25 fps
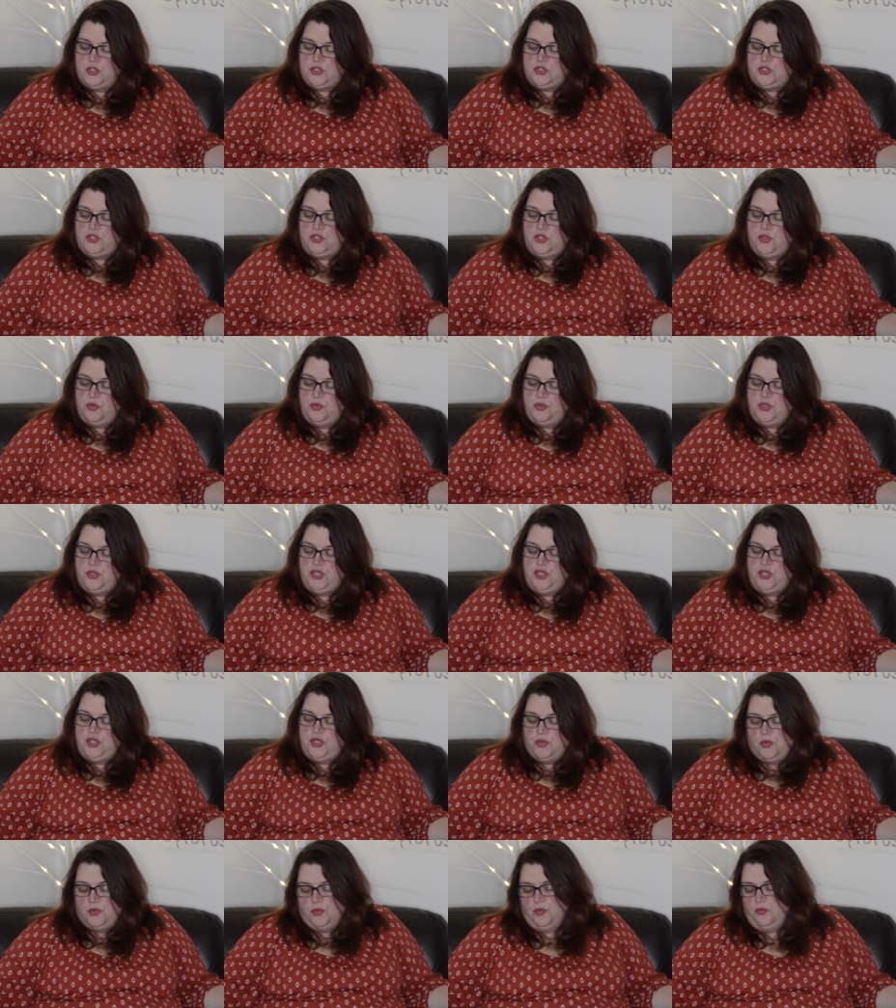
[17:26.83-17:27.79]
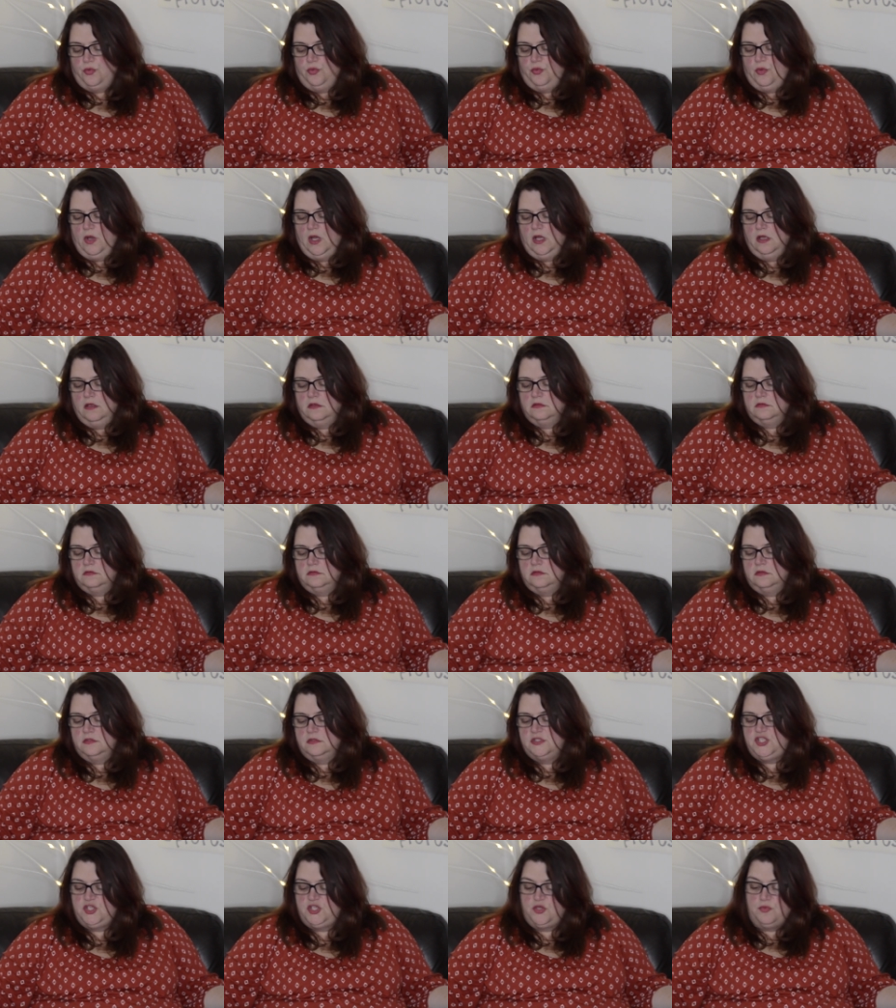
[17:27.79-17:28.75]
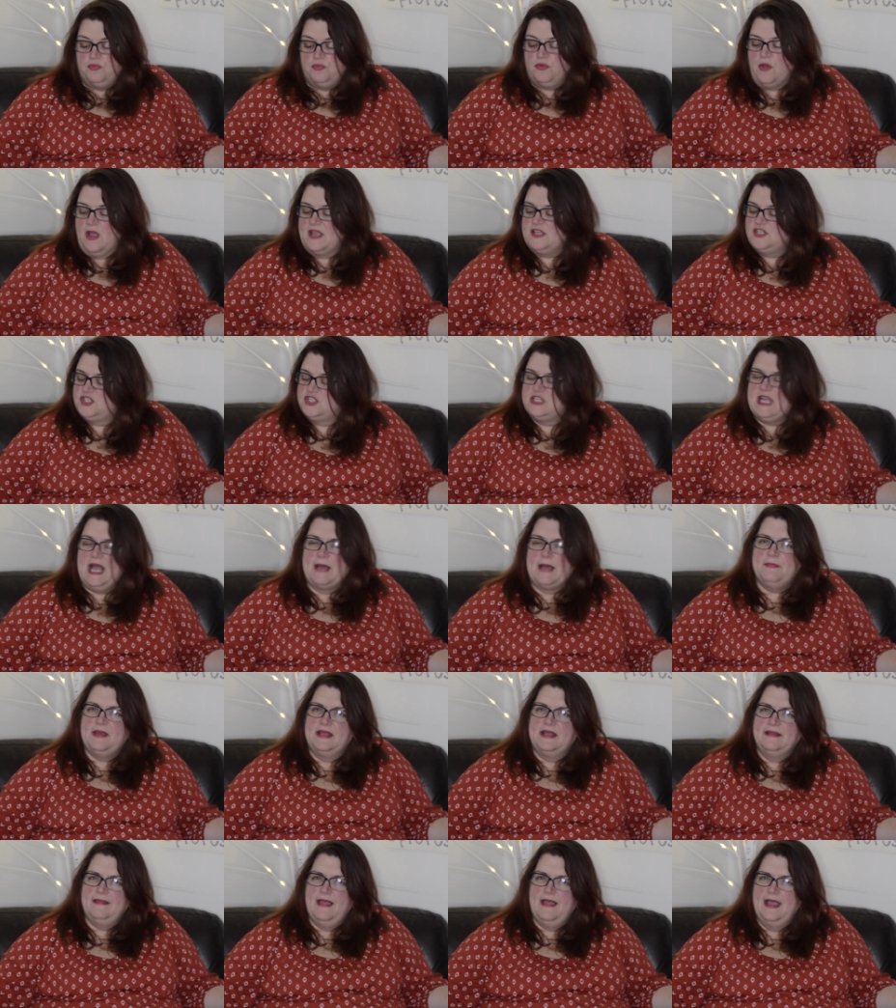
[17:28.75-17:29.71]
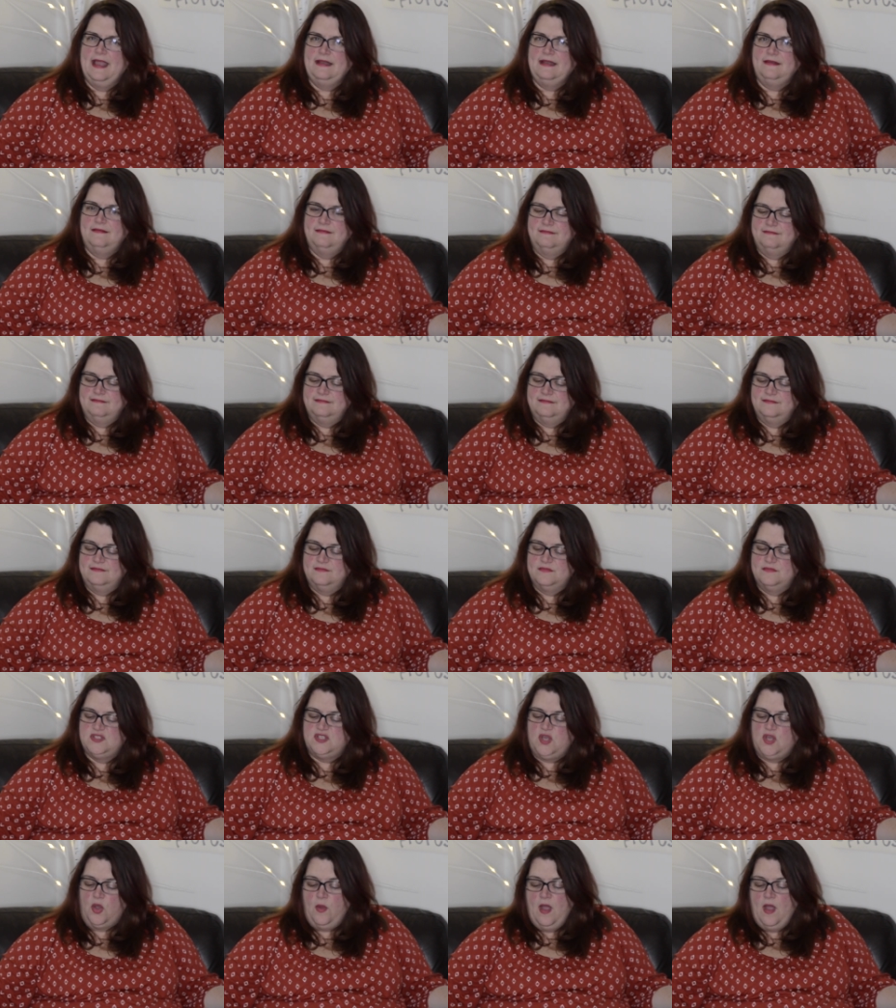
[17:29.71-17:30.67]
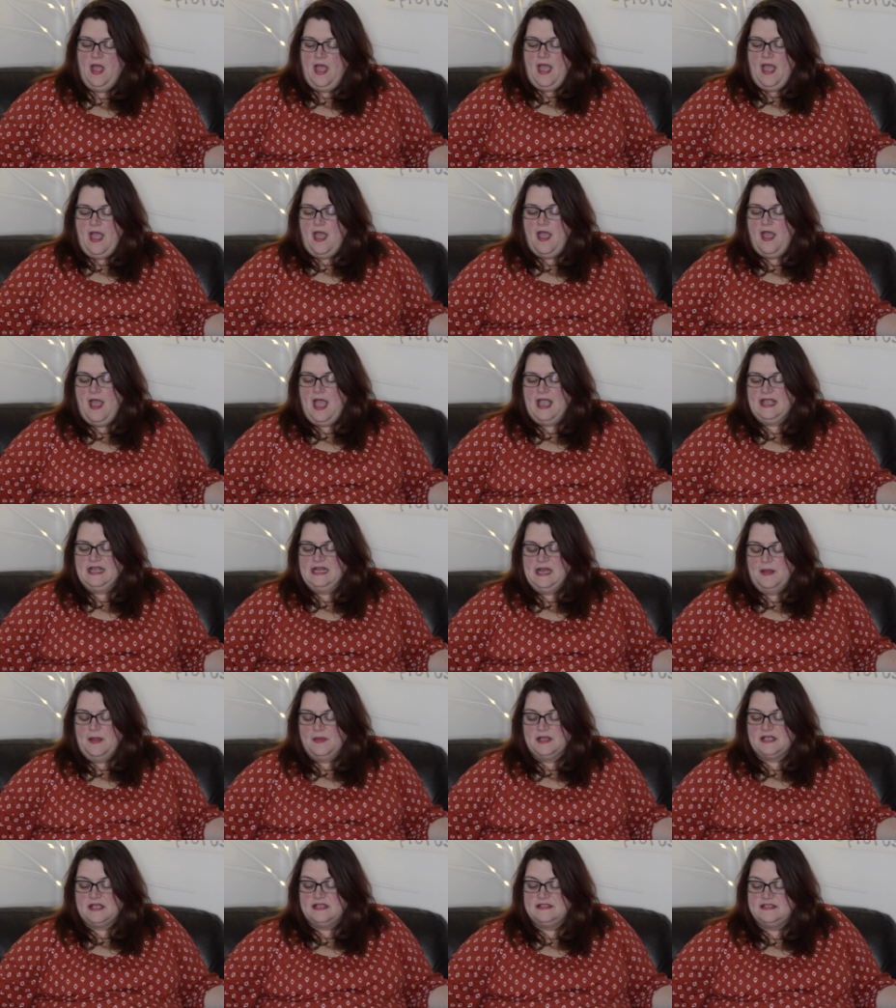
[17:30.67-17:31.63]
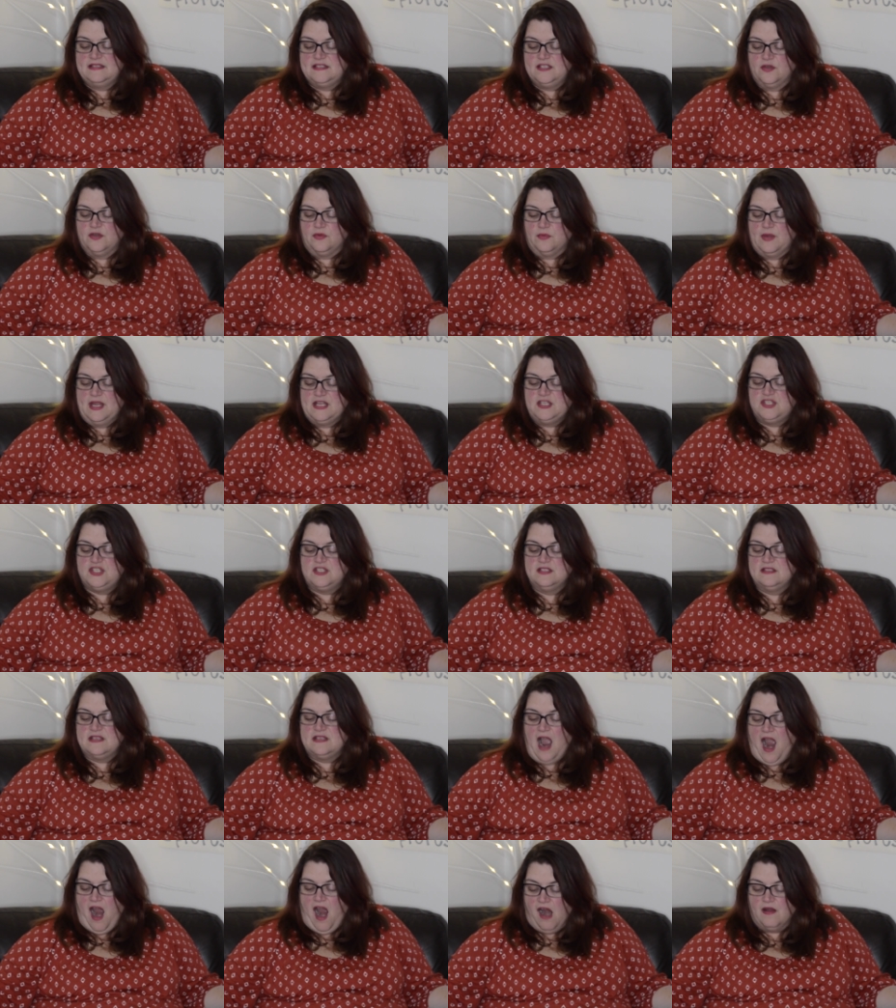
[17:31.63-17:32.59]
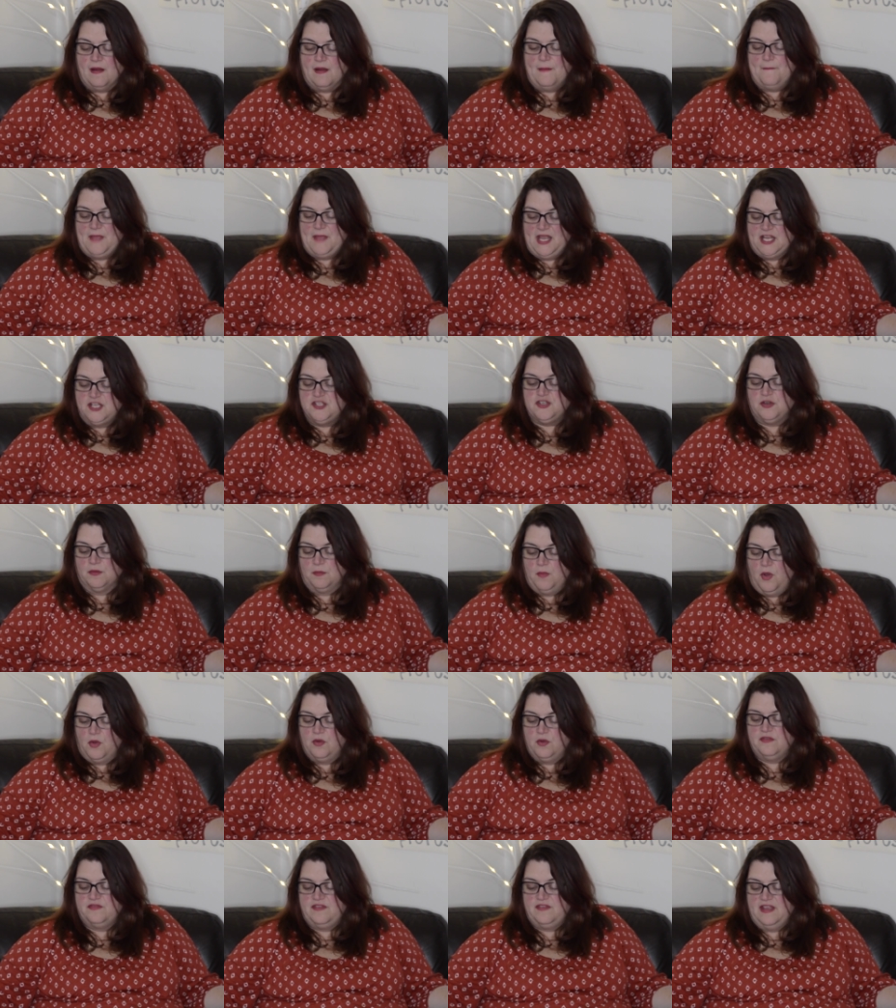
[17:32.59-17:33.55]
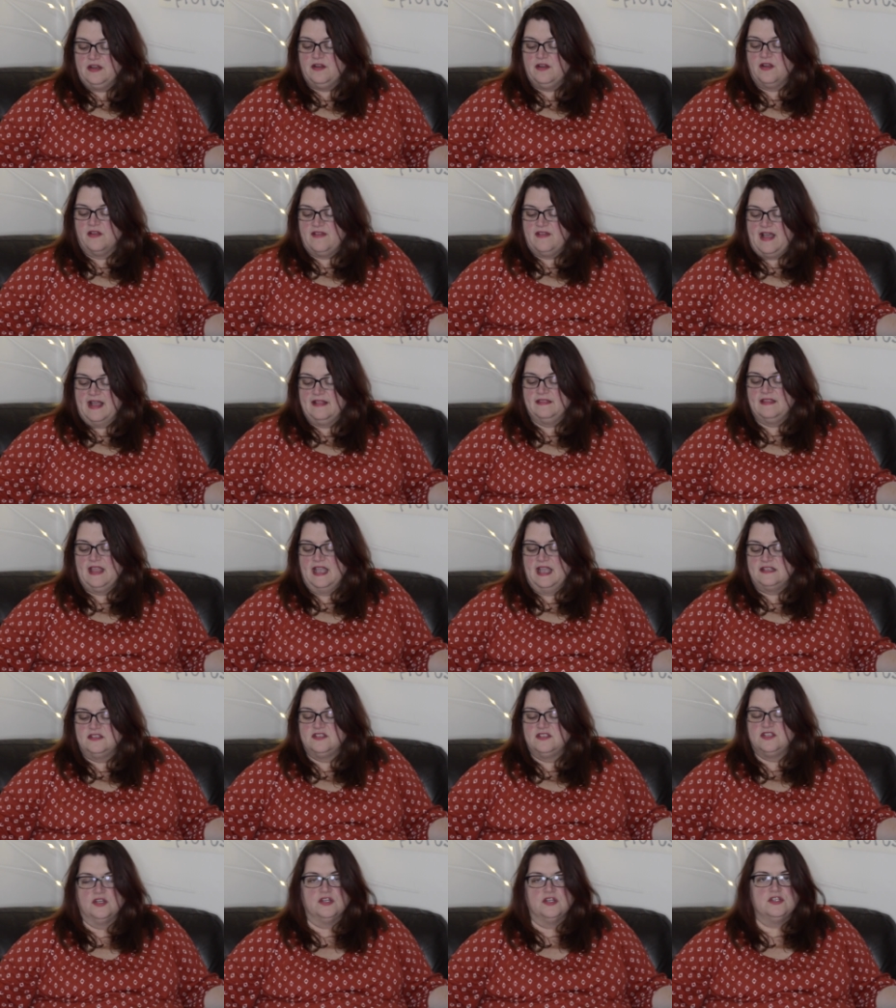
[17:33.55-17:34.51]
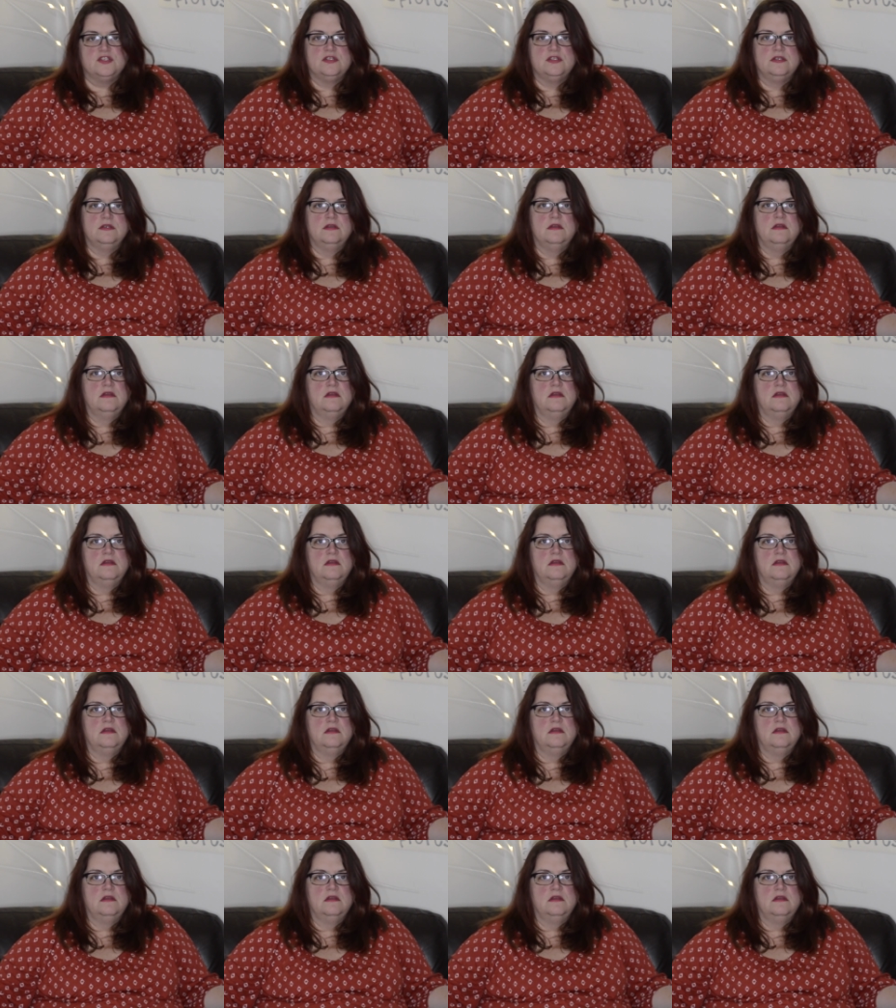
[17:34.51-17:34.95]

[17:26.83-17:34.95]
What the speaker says: do you price shop online? So economic considerations are a major motivator of online search.